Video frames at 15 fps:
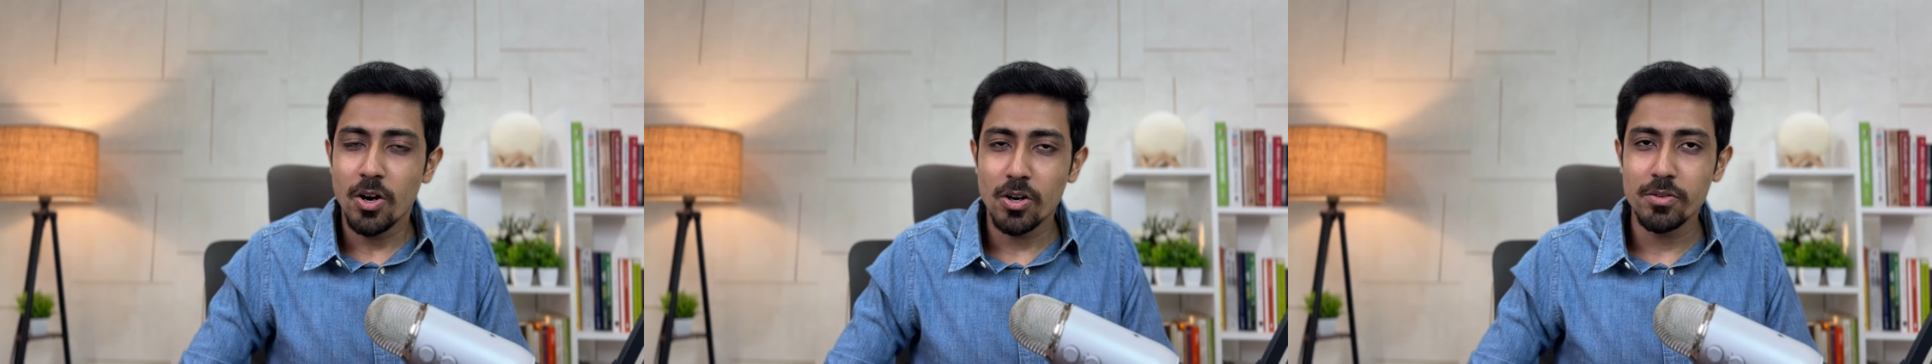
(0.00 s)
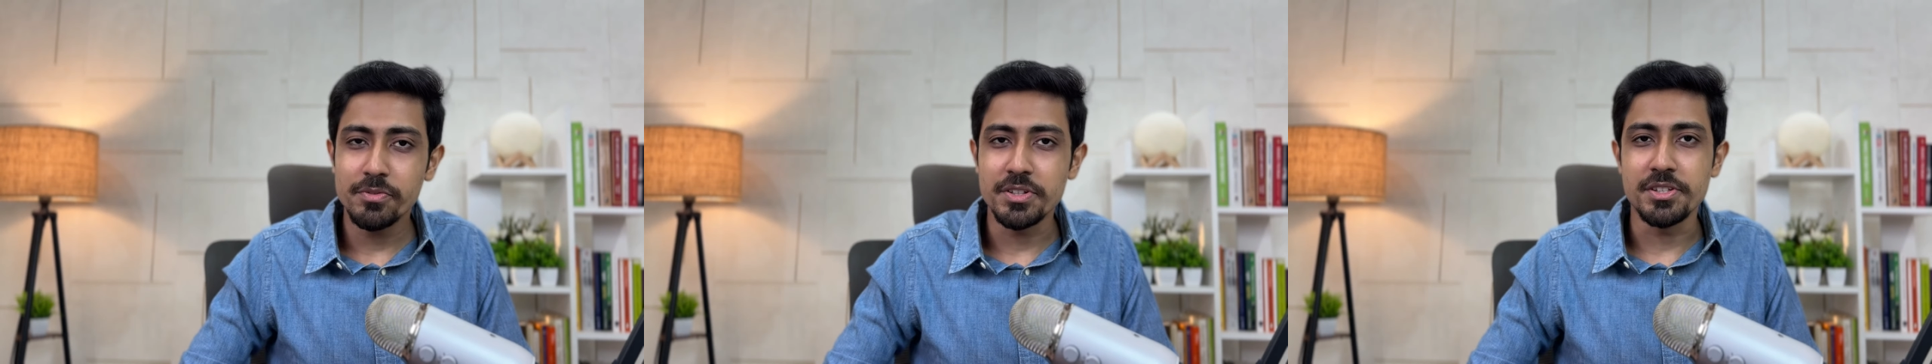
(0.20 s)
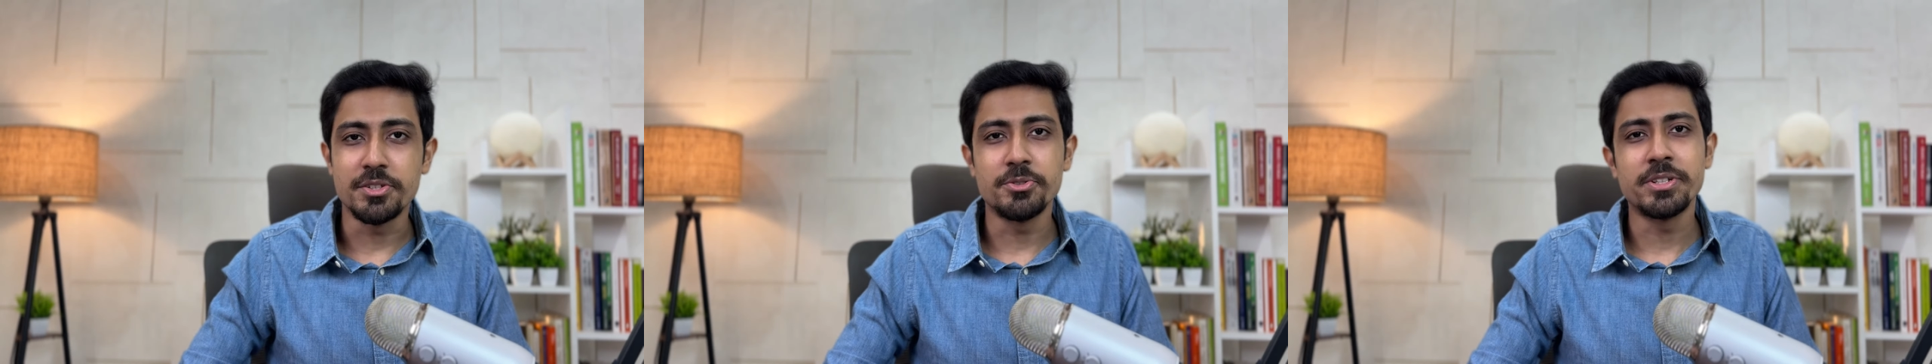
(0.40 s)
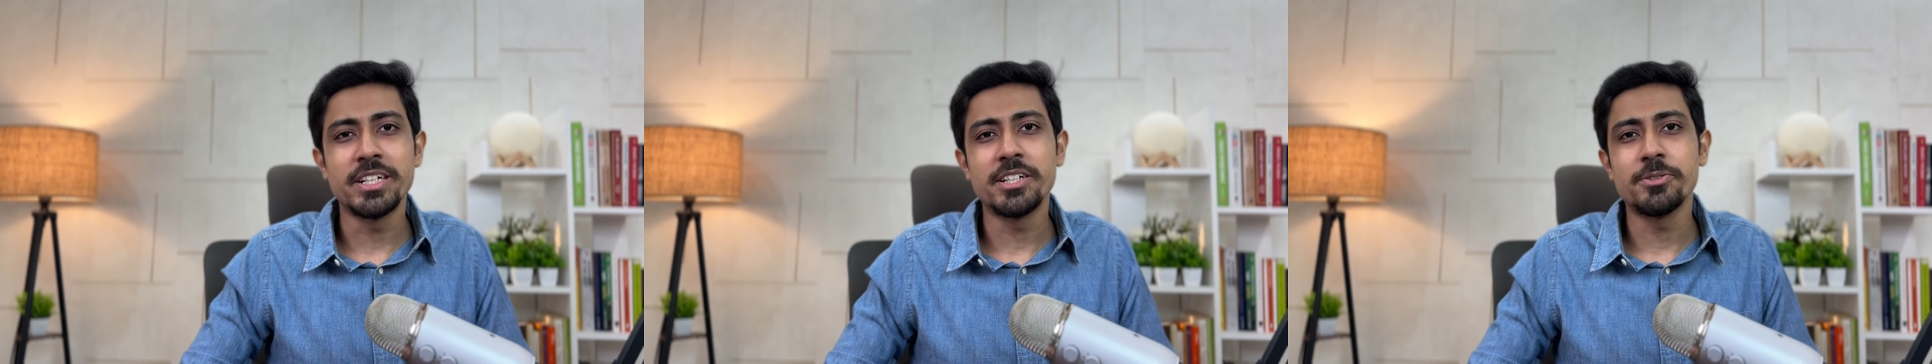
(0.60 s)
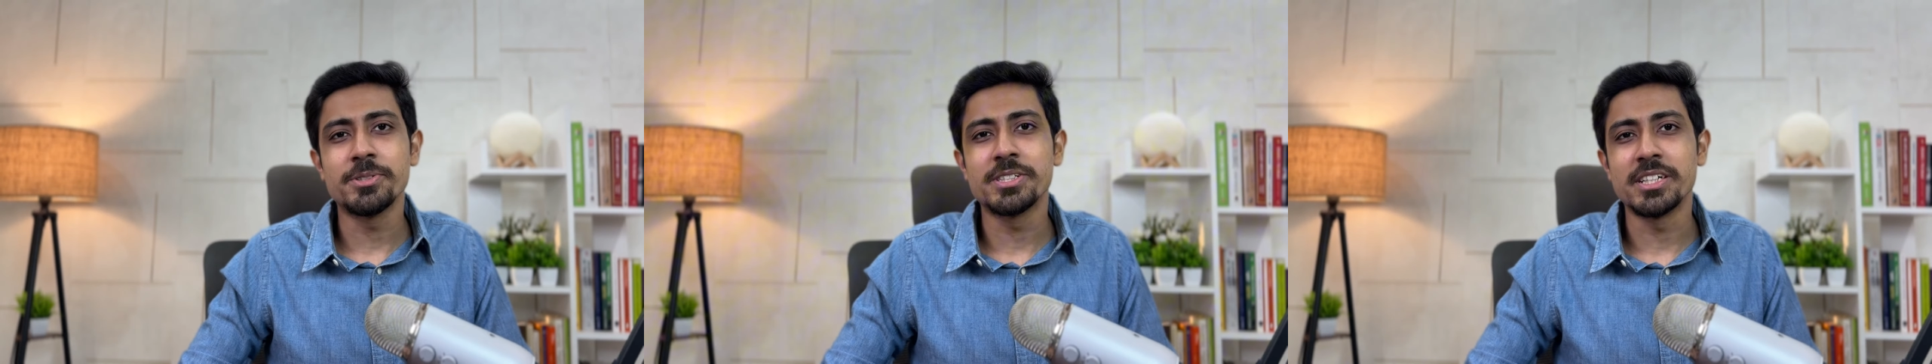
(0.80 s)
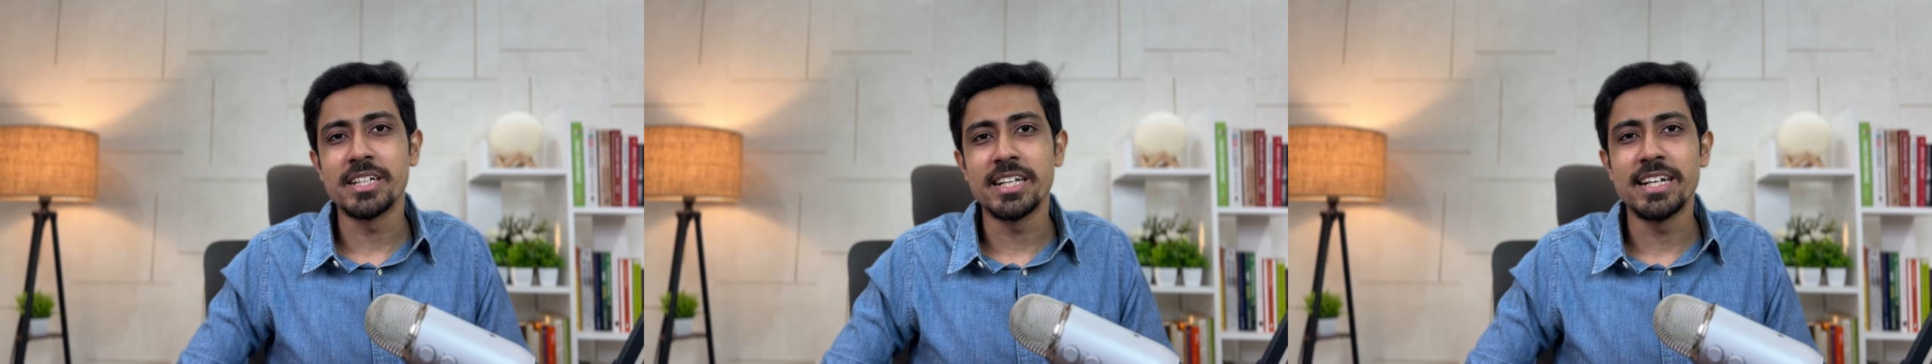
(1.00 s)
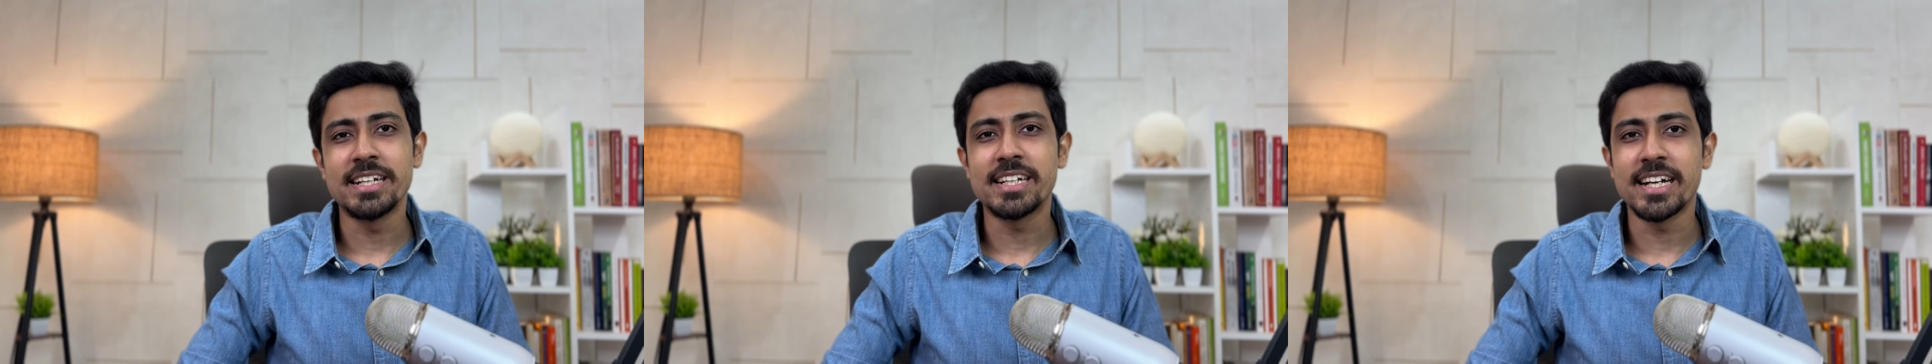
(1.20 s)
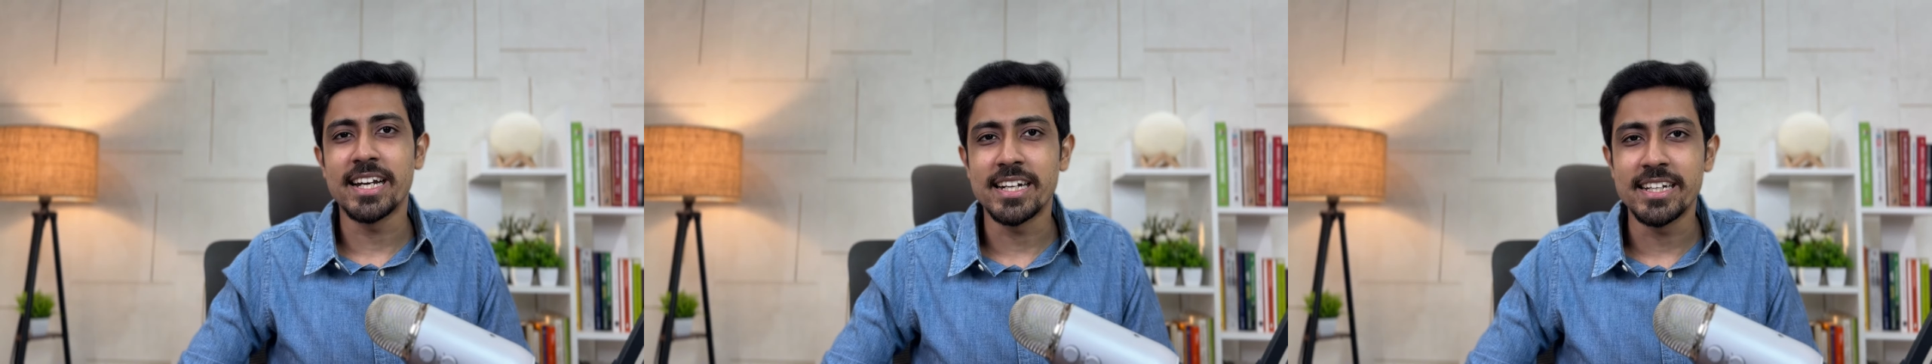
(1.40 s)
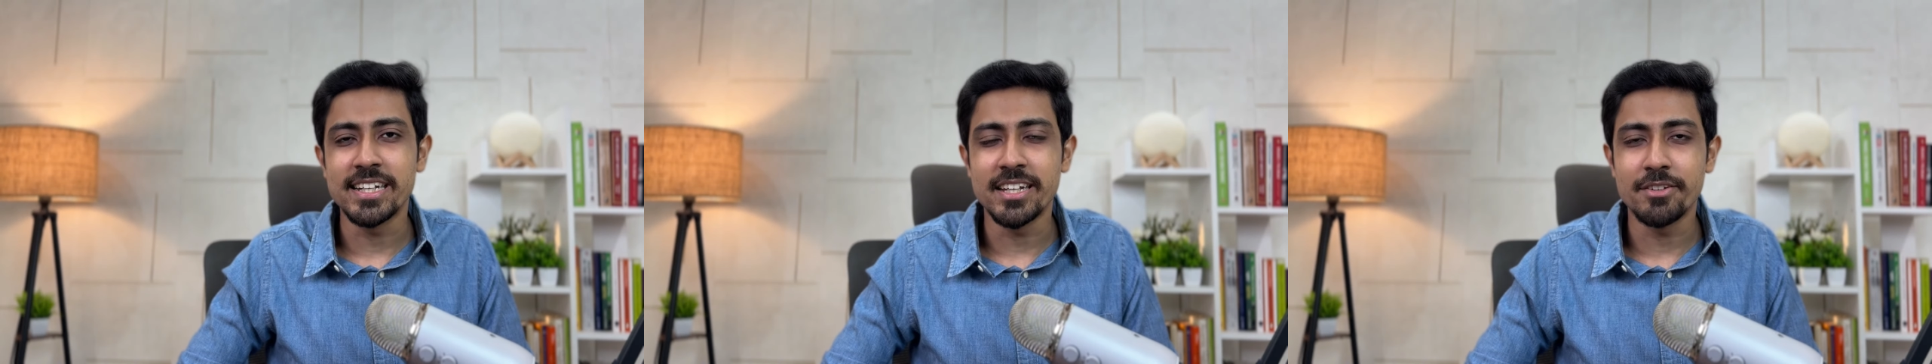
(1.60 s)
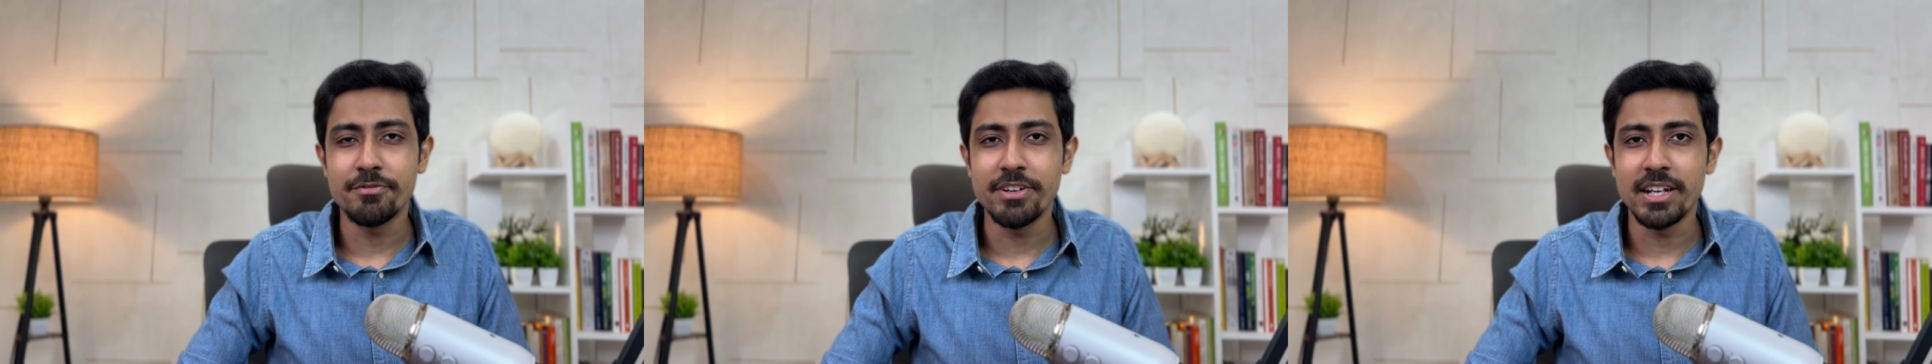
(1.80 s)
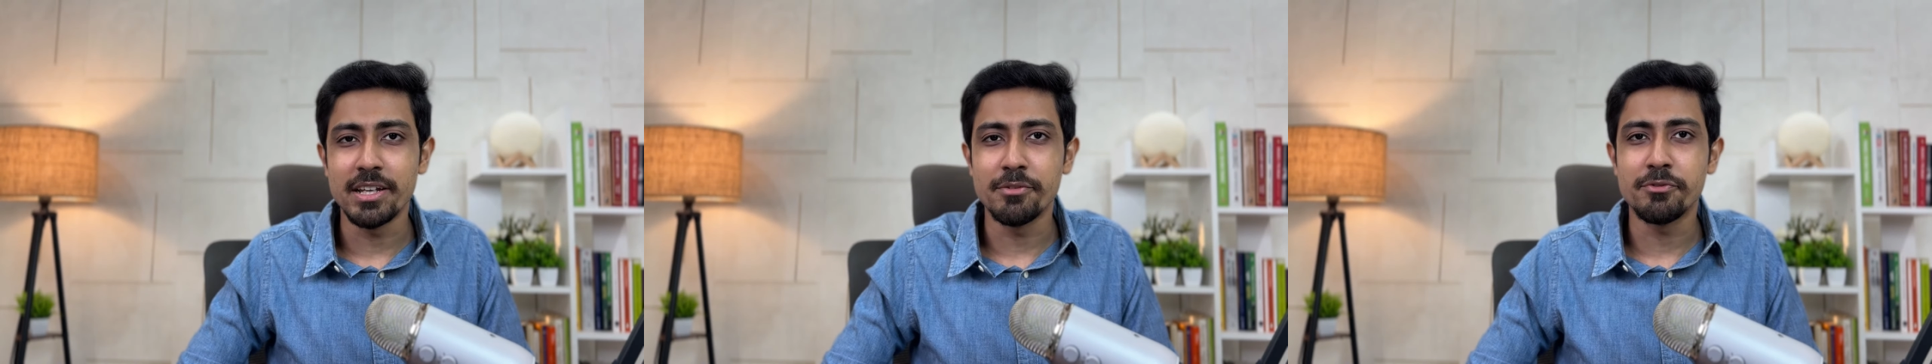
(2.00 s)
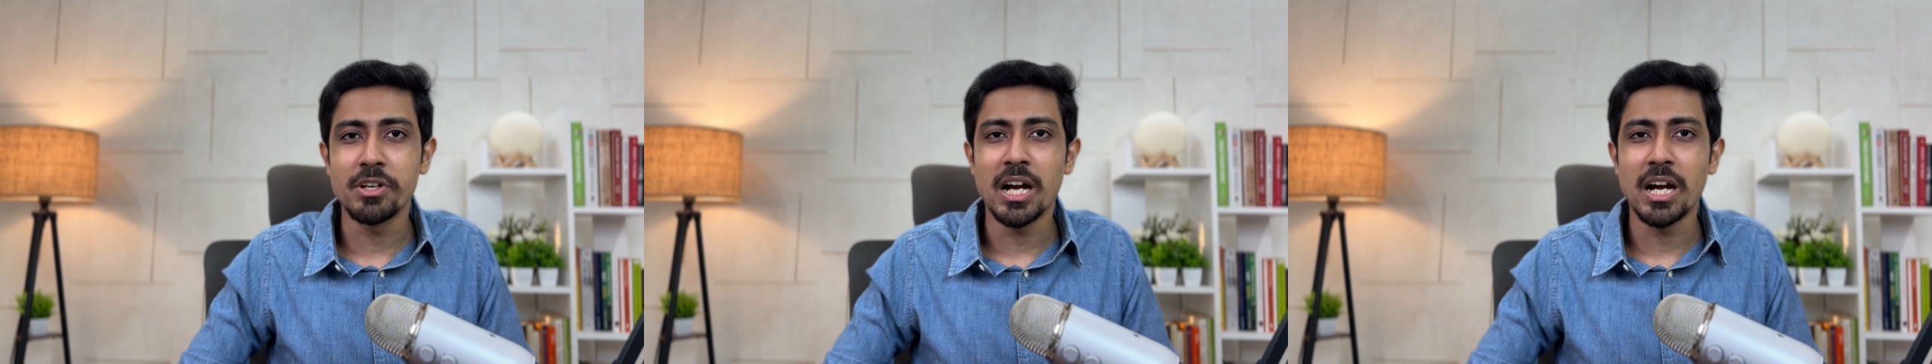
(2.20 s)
Obviously, you need to journal it correctly as well. If you